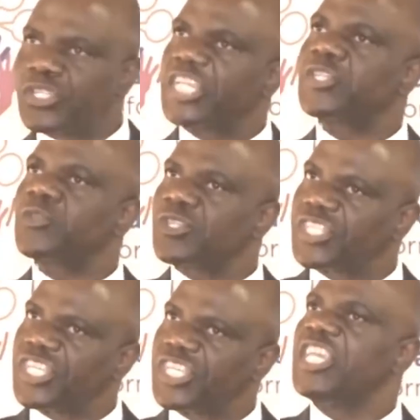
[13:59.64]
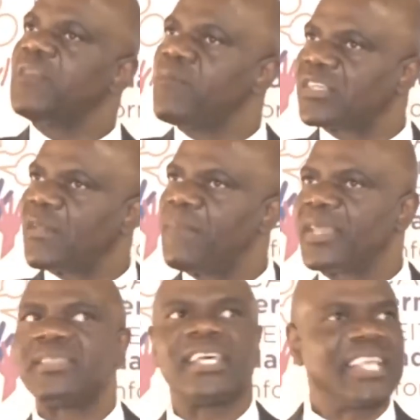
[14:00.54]
seek to see in
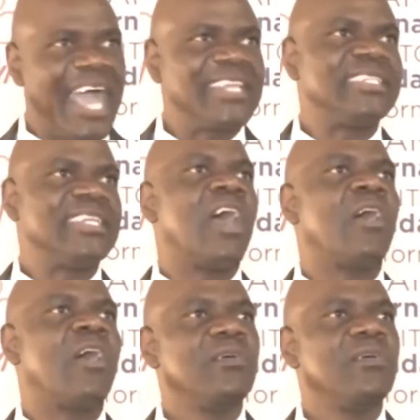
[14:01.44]
Mozambique. That's Gandhi now.